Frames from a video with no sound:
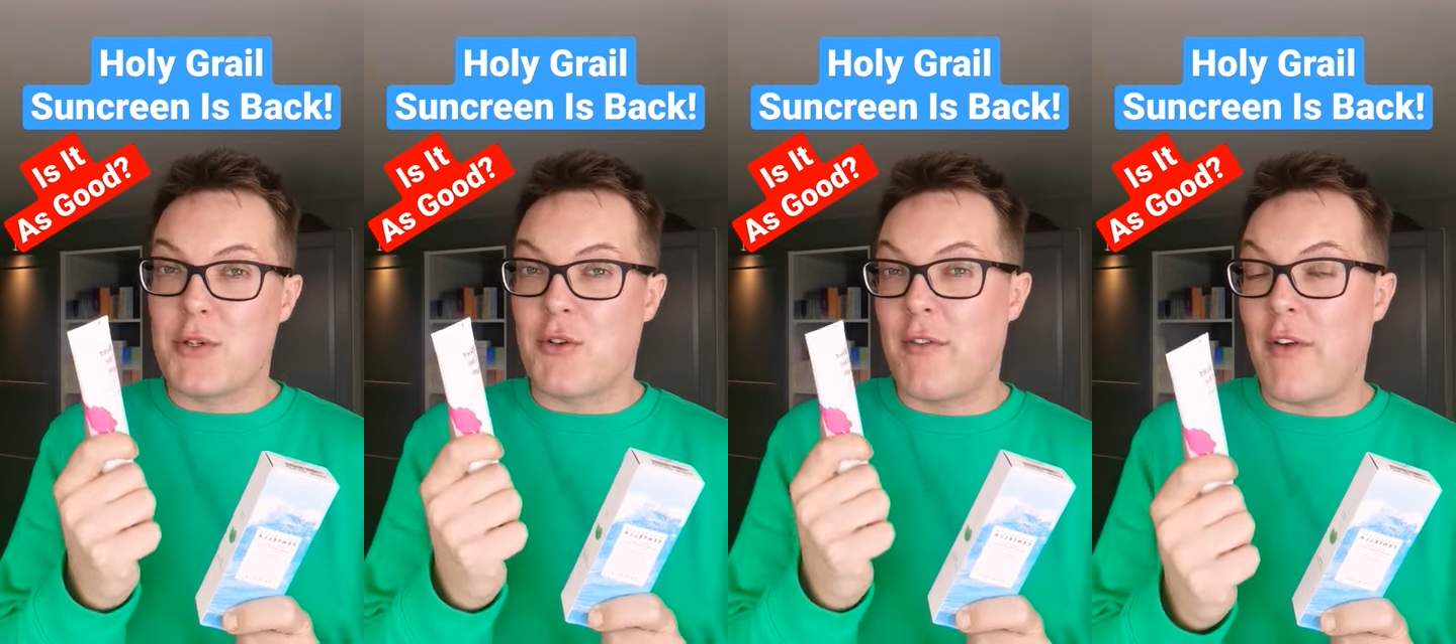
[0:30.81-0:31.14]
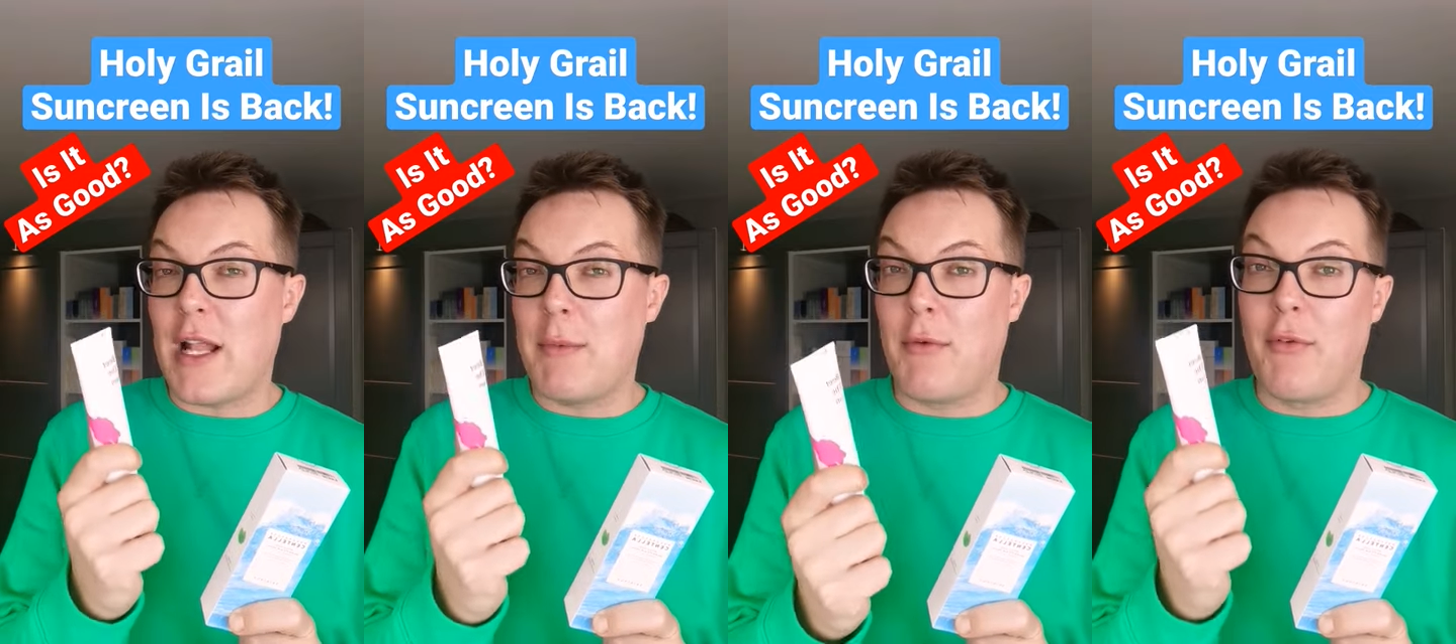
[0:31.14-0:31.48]
which are
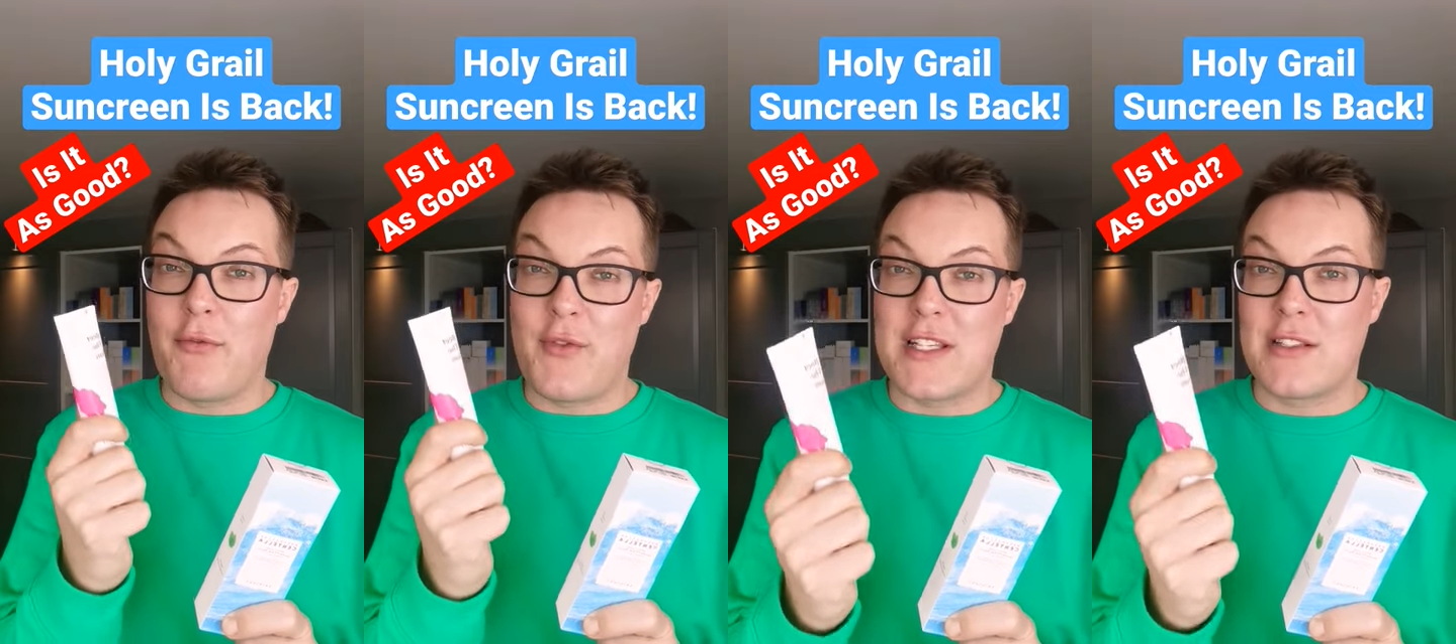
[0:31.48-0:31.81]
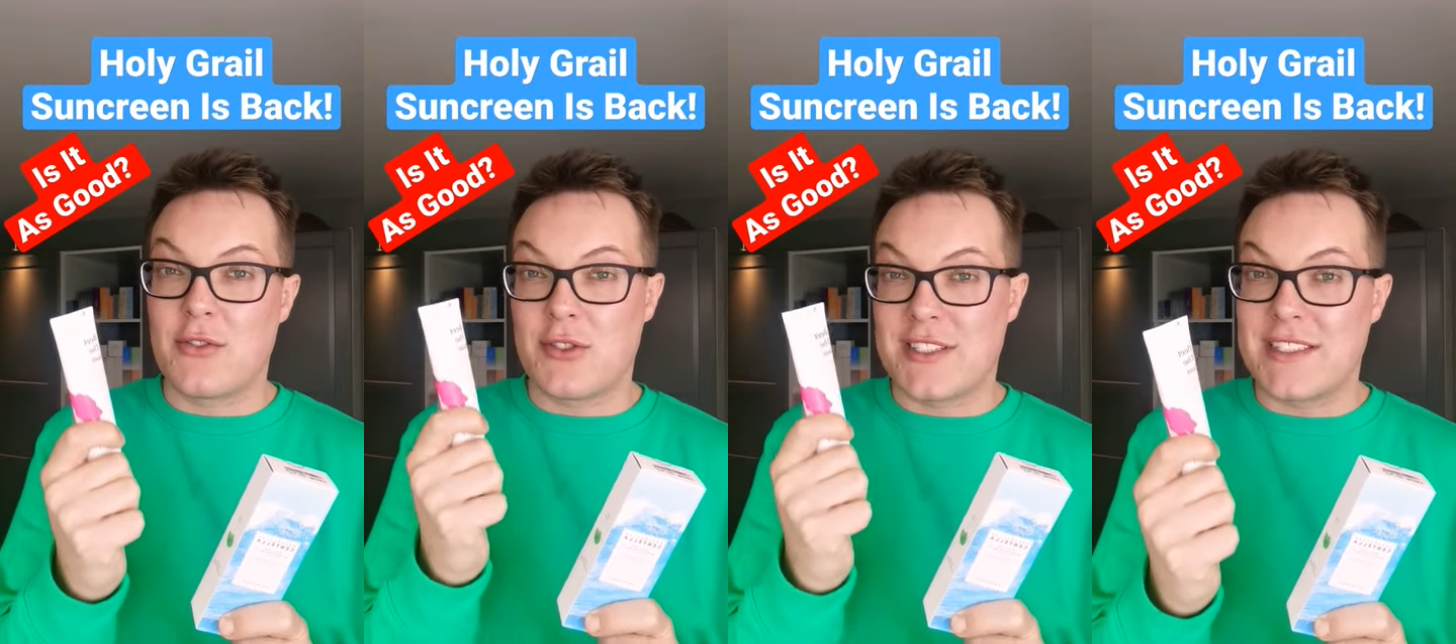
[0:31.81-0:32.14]
available for
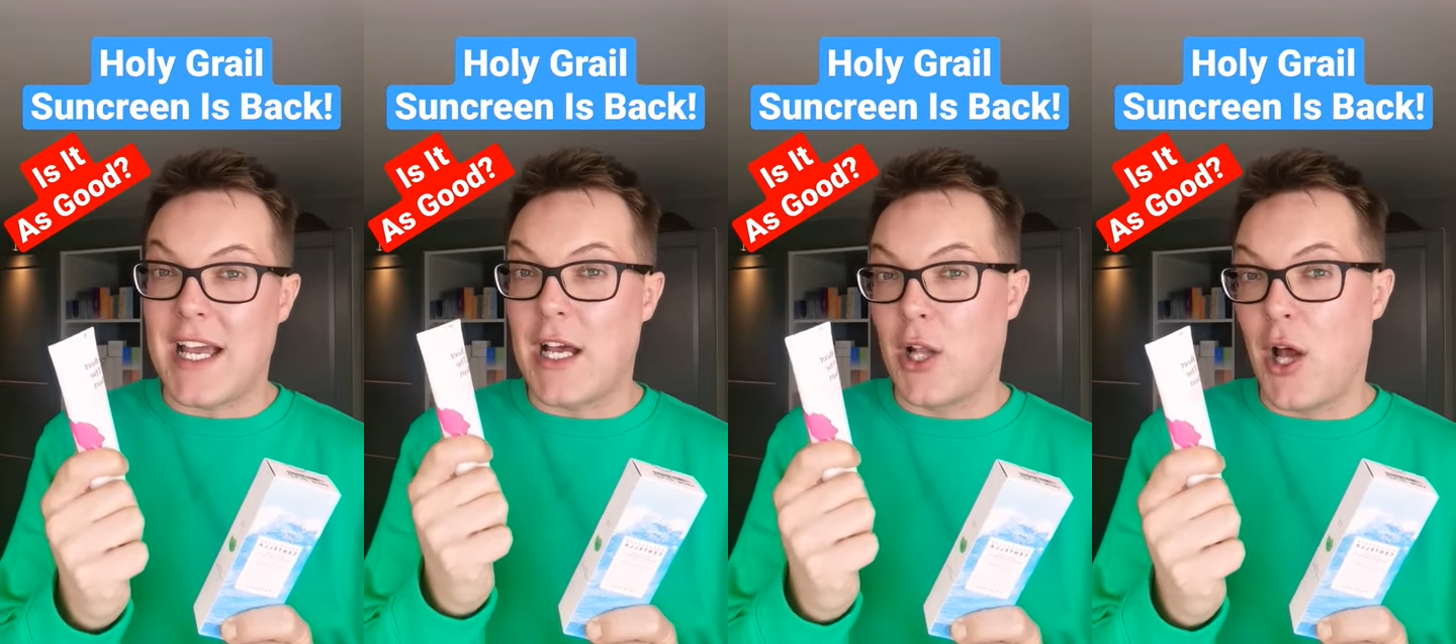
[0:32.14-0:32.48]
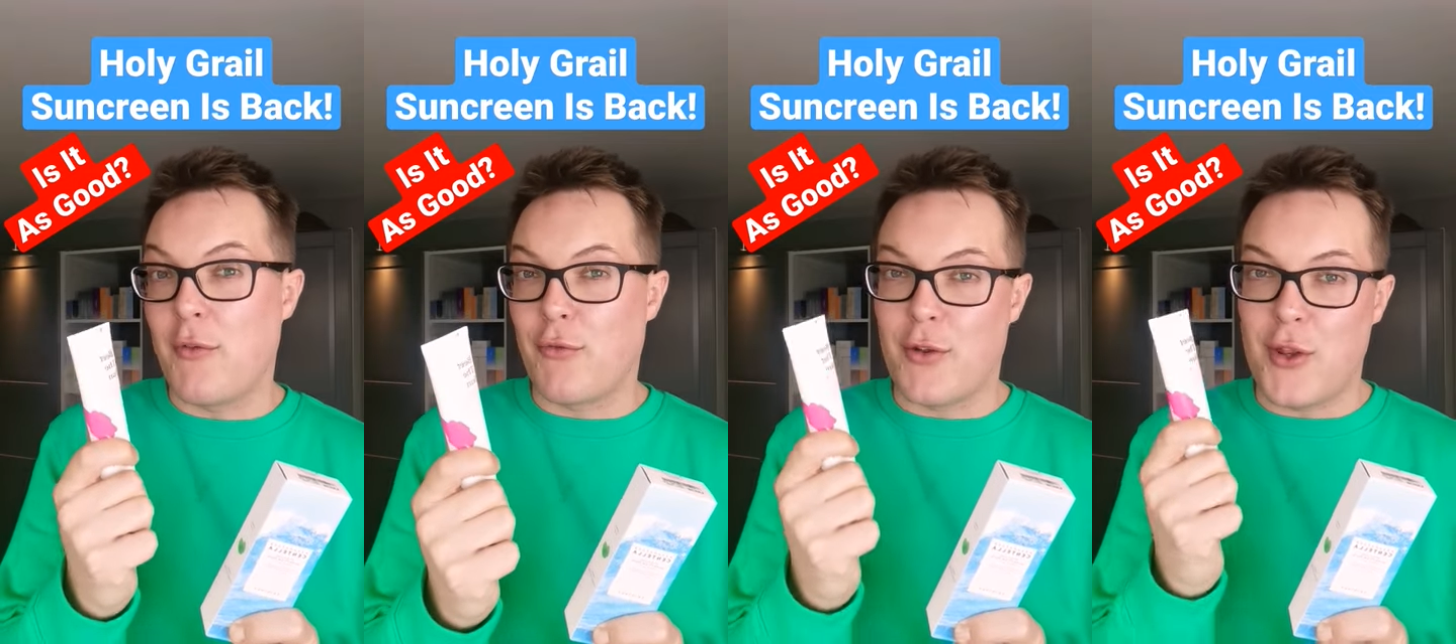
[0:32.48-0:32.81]
physical sale
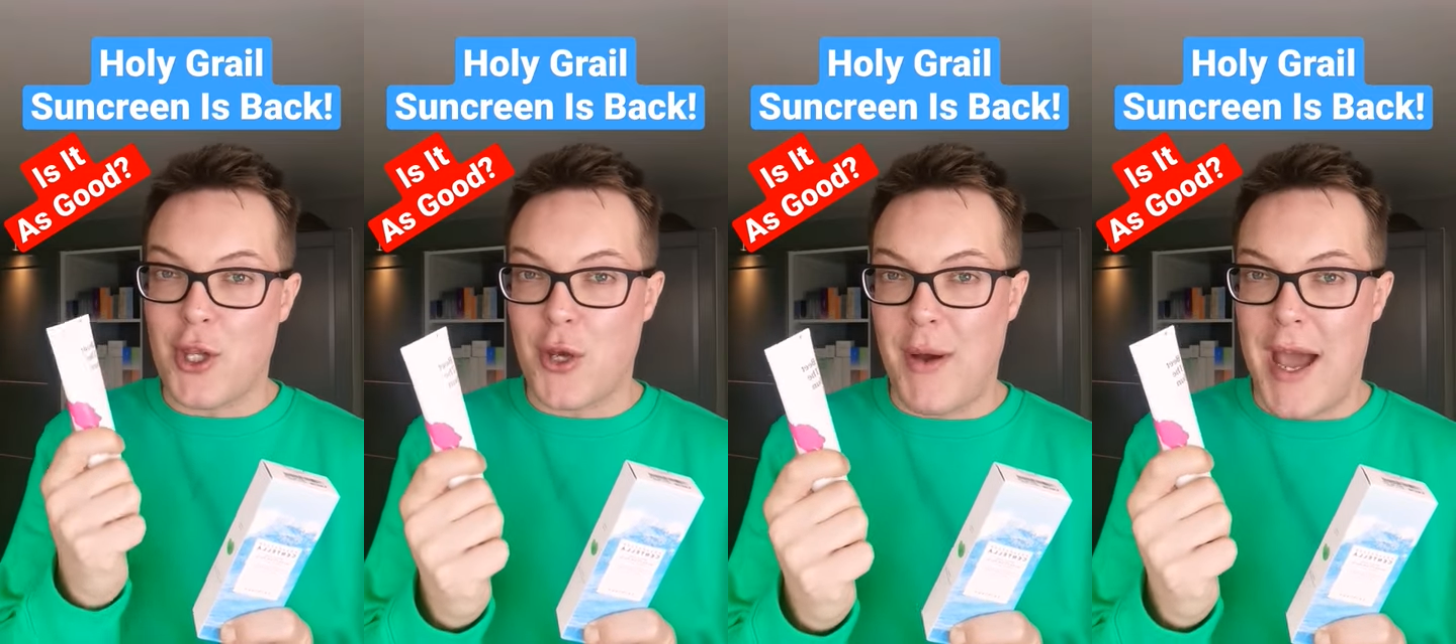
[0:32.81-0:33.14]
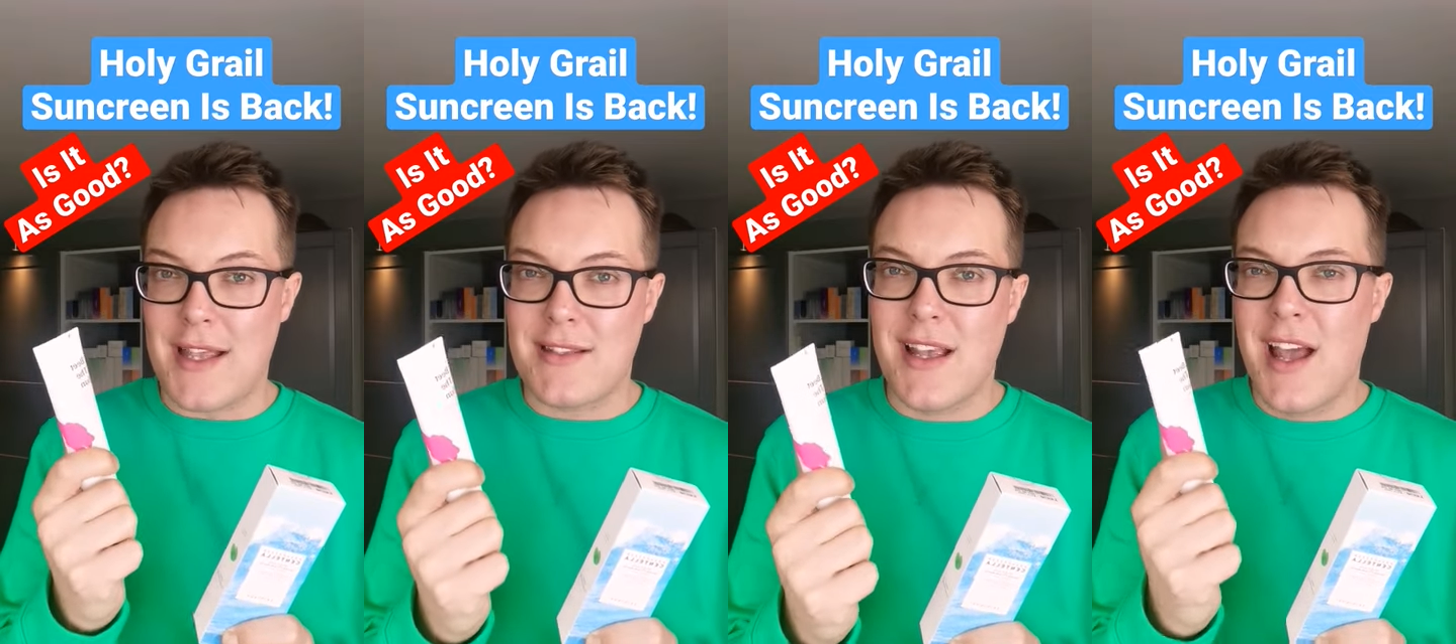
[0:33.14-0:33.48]
over in the
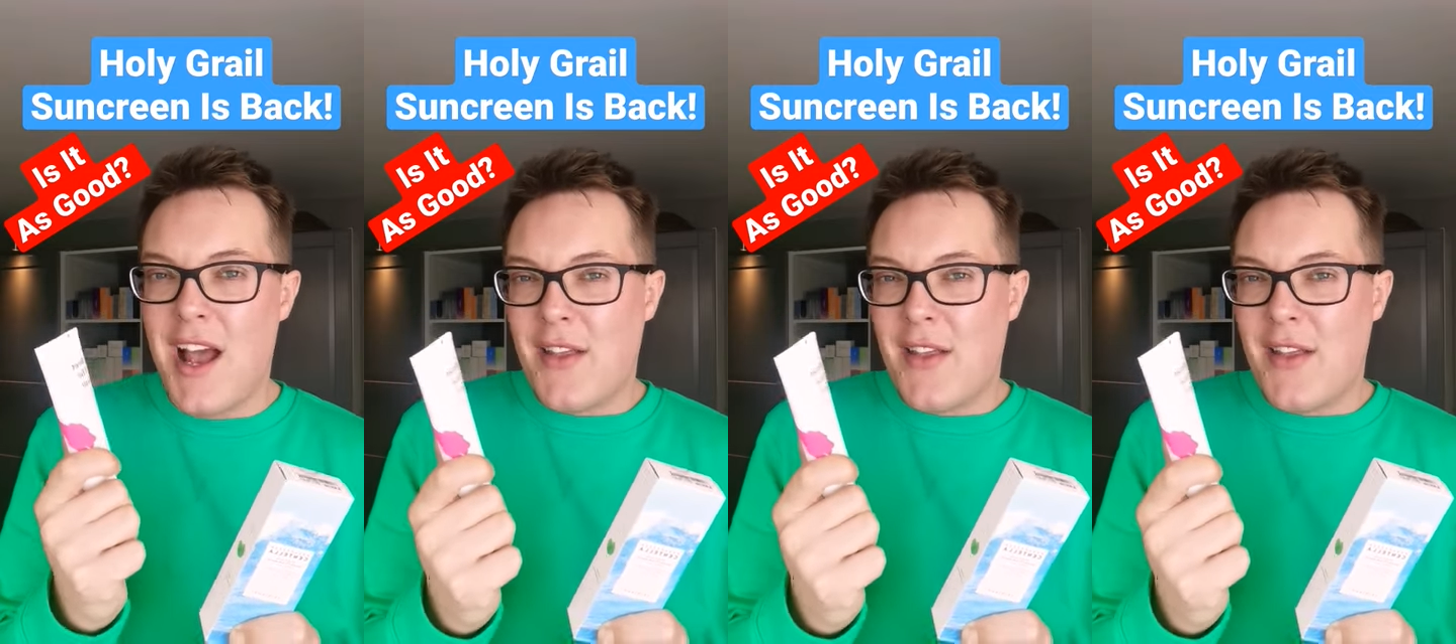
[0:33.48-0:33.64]
US.